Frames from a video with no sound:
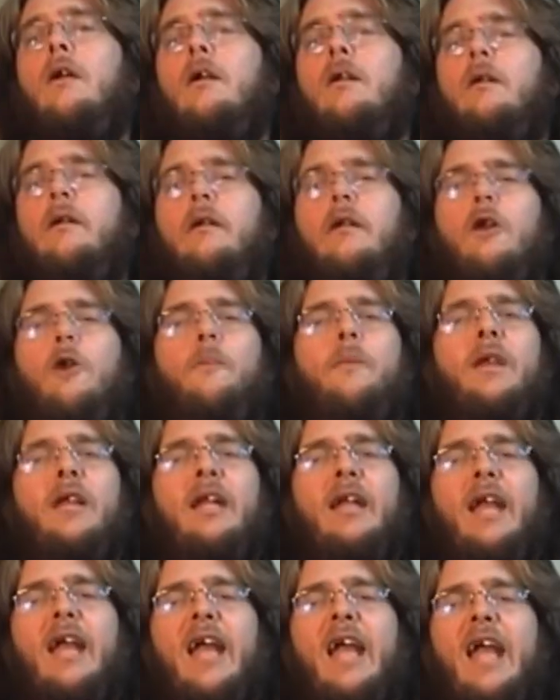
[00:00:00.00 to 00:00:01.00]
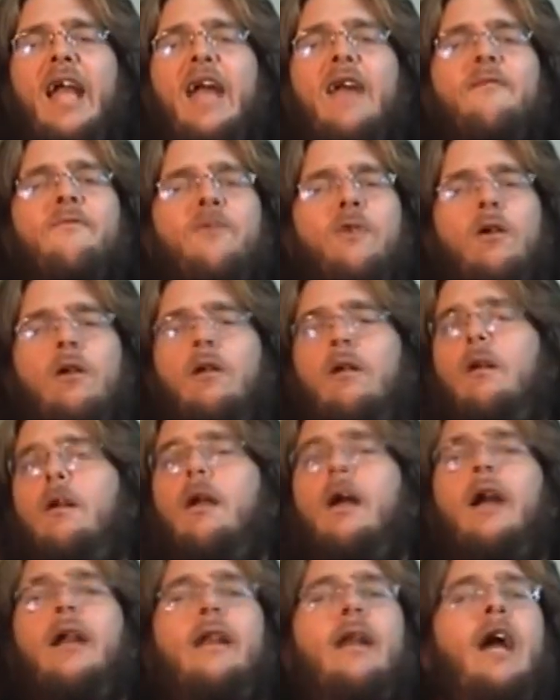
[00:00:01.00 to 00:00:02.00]
nobody ever,
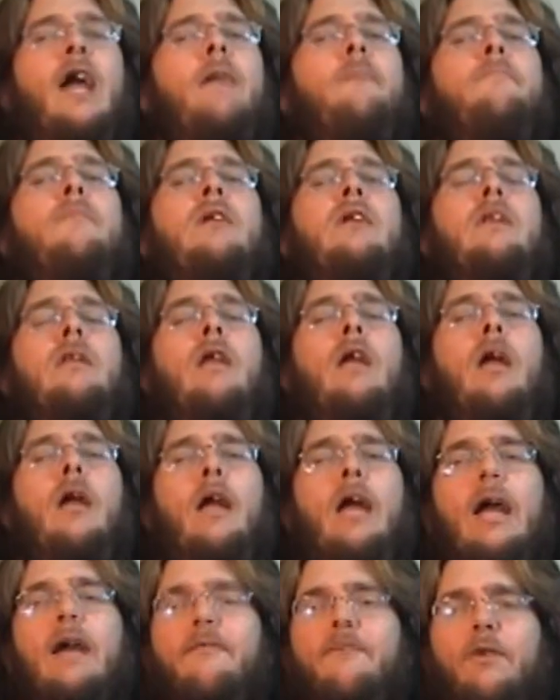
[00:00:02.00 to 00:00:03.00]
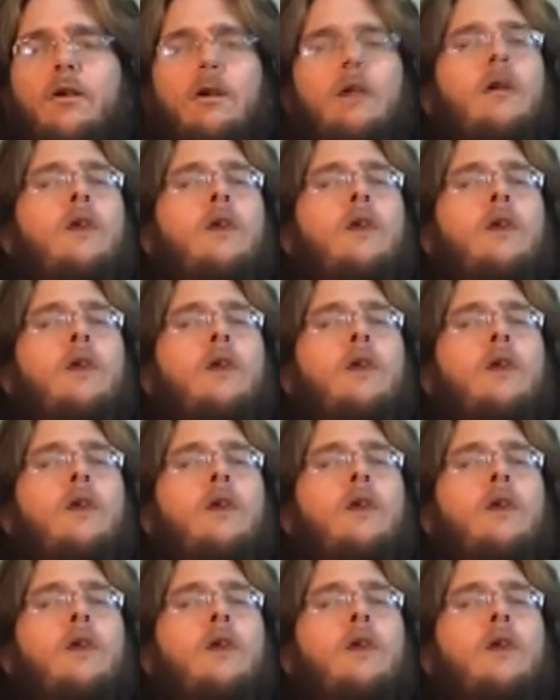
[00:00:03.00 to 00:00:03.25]
and I mean ever,